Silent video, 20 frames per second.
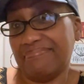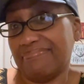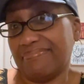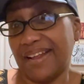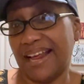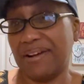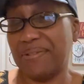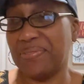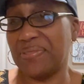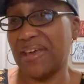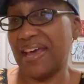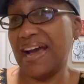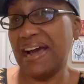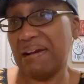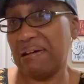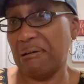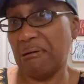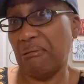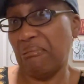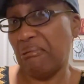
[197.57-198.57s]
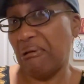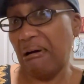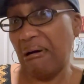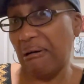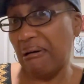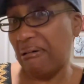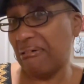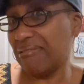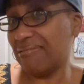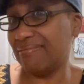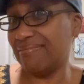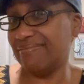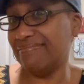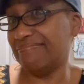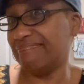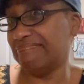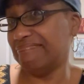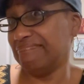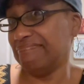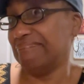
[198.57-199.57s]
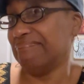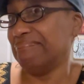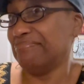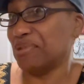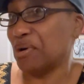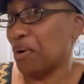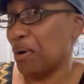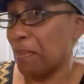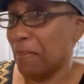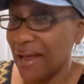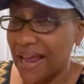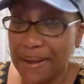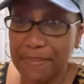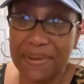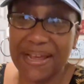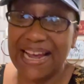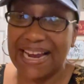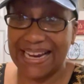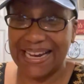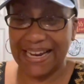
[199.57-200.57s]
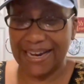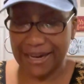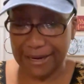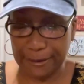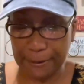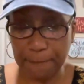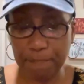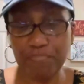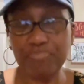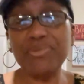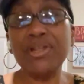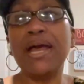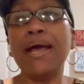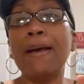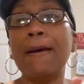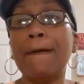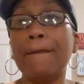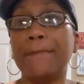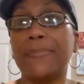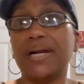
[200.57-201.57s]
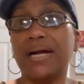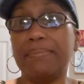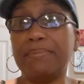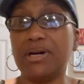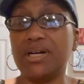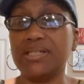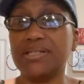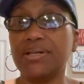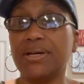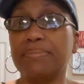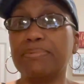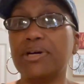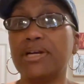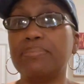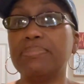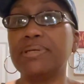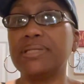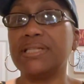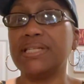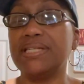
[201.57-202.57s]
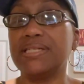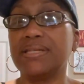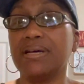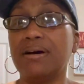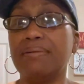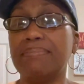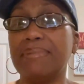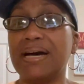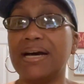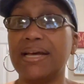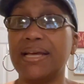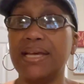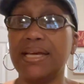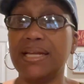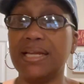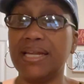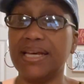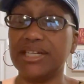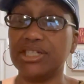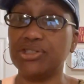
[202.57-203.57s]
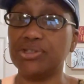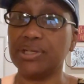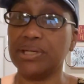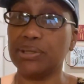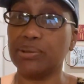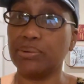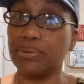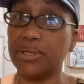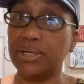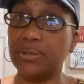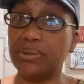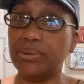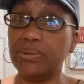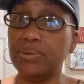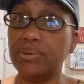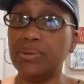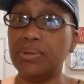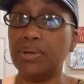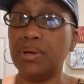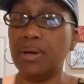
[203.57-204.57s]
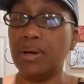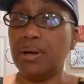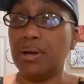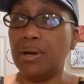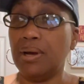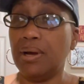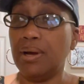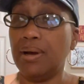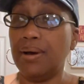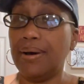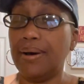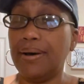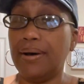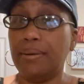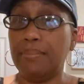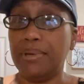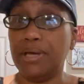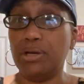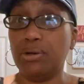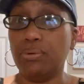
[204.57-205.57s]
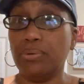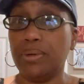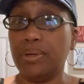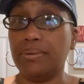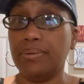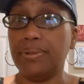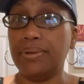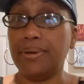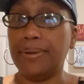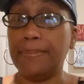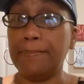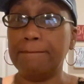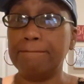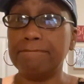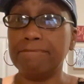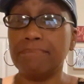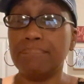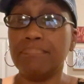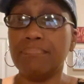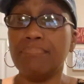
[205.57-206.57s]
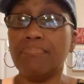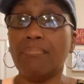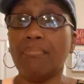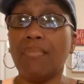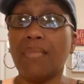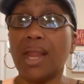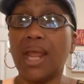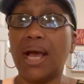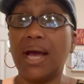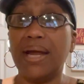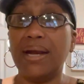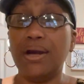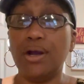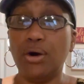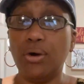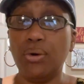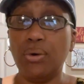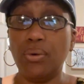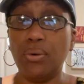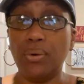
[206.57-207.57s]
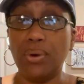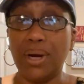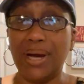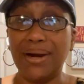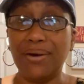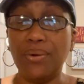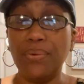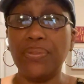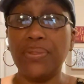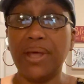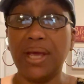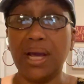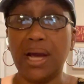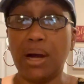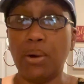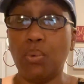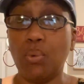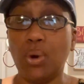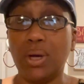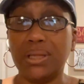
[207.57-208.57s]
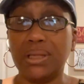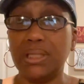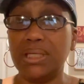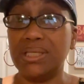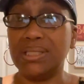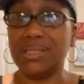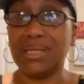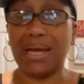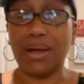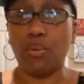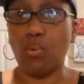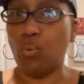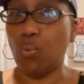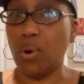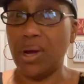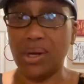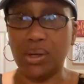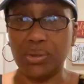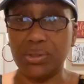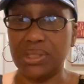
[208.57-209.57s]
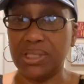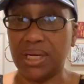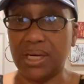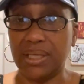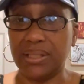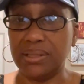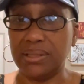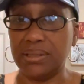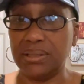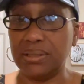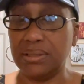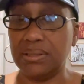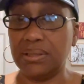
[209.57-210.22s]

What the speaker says: I don't think I can go wrong. Or maybe I can. But I'm gonna put these on my electric grill and grill them. I don't think I want these like well done.